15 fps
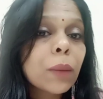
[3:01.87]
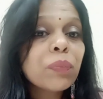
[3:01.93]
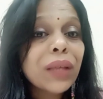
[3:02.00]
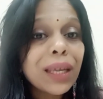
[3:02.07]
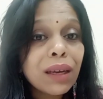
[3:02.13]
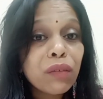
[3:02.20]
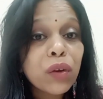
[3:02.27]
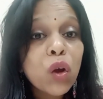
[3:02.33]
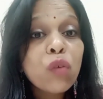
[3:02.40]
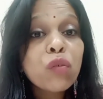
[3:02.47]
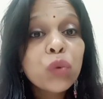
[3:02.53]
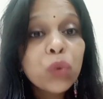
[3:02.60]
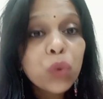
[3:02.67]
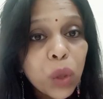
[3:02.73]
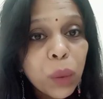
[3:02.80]
in a way of
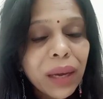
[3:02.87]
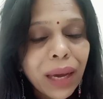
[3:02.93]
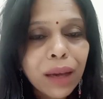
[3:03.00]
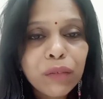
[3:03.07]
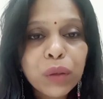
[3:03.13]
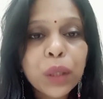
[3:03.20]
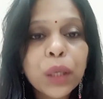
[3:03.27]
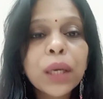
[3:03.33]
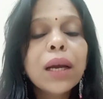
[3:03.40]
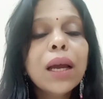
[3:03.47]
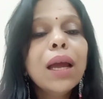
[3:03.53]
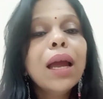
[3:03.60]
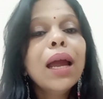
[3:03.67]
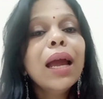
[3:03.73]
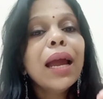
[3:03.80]
rude behavior,
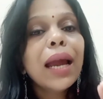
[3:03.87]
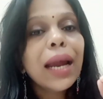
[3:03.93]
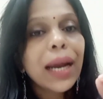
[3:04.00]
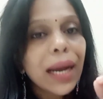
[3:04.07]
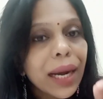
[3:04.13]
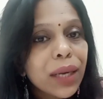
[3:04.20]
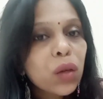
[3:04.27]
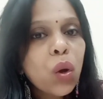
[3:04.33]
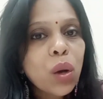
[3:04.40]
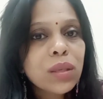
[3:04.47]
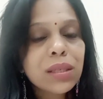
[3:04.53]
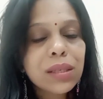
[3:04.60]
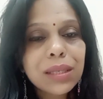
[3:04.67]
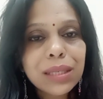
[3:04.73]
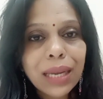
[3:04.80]
it
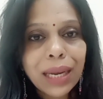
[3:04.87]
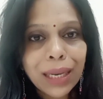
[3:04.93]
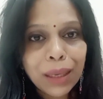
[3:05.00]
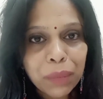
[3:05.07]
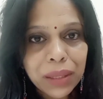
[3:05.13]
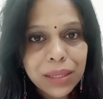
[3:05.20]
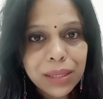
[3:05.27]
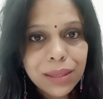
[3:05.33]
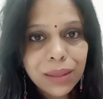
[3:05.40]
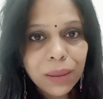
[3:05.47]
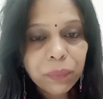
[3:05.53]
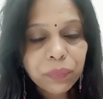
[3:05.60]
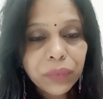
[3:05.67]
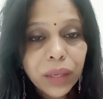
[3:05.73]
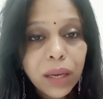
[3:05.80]
causes ailments.
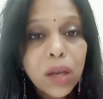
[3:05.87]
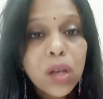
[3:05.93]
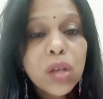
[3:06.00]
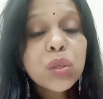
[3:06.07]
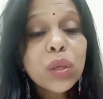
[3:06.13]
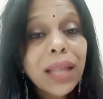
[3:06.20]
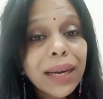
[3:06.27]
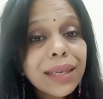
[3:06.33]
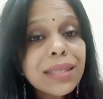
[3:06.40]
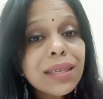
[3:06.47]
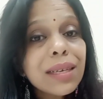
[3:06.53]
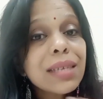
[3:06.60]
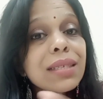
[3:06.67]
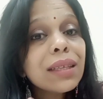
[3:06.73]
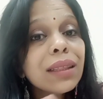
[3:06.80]
So that is the
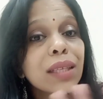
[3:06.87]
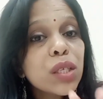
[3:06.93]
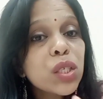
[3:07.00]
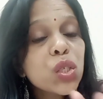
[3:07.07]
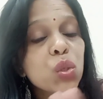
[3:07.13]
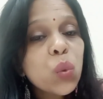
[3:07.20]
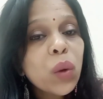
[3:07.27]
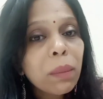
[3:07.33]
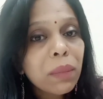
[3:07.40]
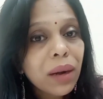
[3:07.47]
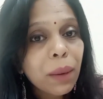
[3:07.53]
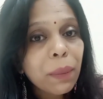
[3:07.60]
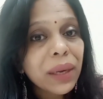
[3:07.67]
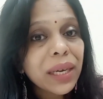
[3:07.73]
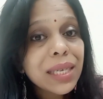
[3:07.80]
reason these two
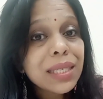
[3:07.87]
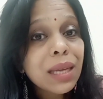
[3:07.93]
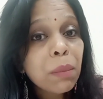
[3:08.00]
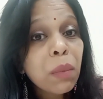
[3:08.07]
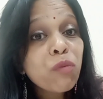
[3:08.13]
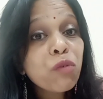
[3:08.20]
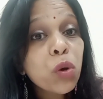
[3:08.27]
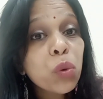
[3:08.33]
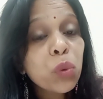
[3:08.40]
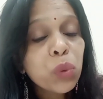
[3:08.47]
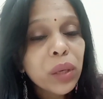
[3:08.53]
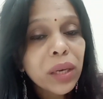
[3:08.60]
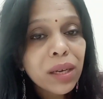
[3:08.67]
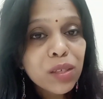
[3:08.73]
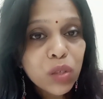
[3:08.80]
remedies come up for
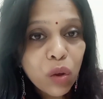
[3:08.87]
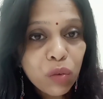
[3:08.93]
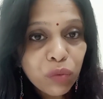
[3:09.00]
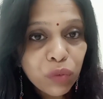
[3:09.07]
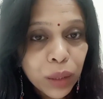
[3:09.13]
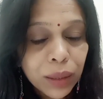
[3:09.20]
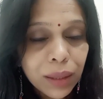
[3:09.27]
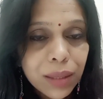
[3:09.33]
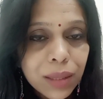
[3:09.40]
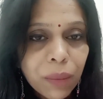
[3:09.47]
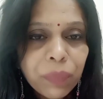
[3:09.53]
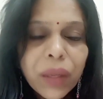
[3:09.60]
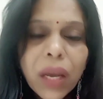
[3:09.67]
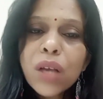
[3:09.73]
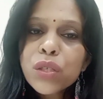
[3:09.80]
rudeness of others.
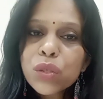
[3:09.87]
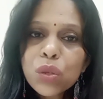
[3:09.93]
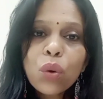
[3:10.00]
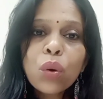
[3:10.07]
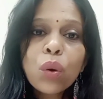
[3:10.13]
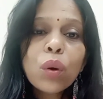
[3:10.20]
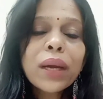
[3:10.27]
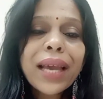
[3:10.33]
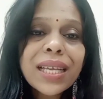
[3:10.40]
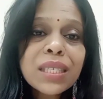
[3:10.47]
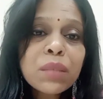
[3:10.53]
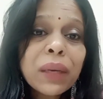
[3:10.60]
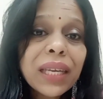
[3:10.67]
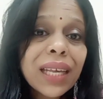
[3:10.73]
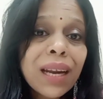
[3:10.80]
So Kant's
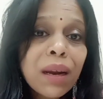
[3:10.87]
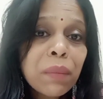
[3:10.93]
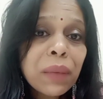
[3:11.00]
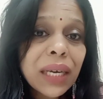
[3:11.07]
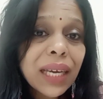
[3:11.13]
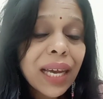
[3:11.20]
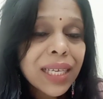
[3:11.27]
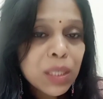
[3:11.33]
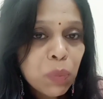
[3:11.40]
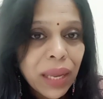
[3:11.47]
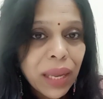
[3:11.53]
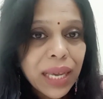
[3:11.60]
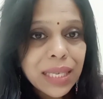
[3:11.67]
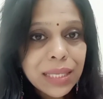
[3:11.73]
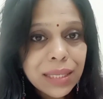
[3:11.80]
Materia Medica
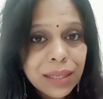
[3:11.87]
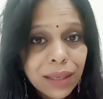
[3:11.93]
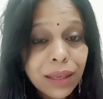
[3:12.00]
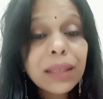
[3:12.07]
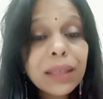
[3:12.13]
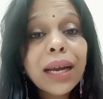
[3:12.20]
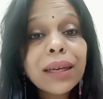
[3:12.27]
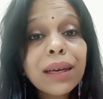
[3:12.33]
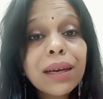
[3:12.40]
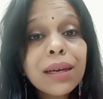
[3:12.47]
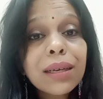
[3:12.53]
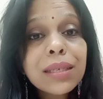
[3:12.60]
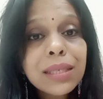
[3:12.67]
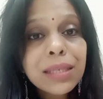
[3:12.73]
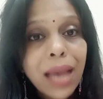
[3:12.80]
explains it that a
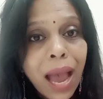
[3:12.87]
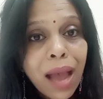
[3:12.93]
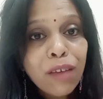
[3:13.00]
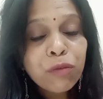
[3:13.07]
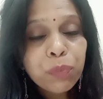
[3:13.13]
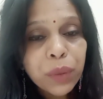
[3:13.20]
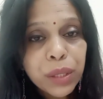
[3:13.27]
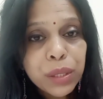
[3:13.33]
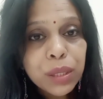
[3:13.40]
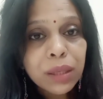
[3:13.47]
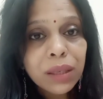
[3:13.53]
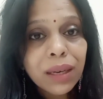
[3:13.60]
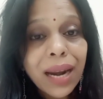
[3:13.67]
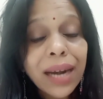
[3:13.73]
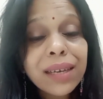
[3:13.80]
staff
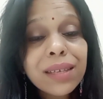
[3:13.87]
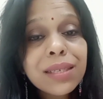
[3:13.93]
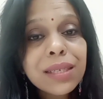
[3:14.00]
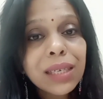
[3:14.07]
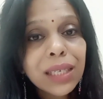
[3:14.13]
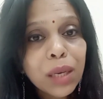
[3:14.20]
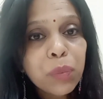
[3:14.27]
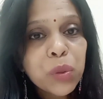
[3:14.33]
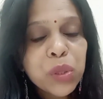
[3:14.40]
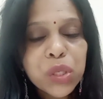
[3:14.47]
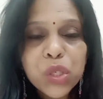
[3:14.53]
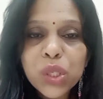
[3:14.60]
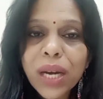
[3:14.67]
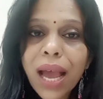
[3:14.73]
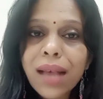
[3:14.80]
person at a senior
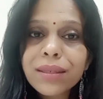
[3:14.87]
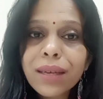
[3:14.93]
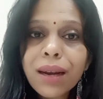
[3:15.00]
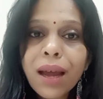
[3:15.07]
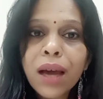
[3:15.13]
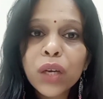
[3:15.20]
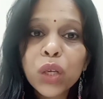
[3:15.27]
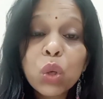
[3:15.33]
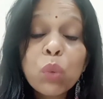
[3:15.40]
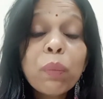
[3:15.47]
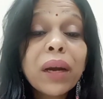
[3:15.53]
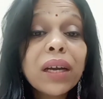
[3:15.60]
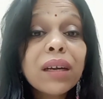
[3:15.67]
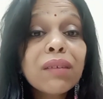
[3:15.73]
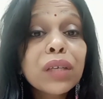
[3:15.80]
position has an
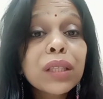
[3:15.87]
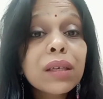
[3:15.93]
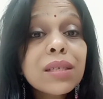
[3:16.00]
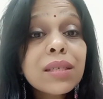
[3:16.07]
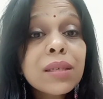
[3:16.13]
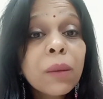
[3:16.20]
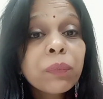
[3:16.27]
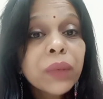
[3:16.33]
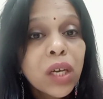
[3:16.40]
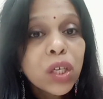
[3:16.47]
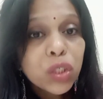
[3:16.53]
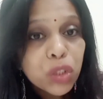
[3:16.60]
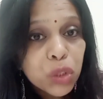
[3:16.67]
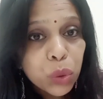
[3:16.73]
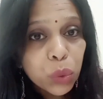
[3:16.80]
argument with his
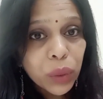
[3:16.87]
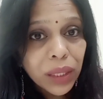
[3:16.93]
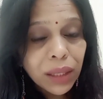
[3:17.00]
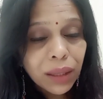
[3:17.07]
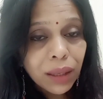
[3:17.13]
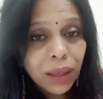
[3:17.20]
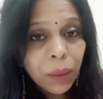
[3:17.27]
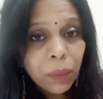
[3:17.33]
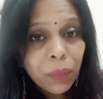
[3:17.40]
junior,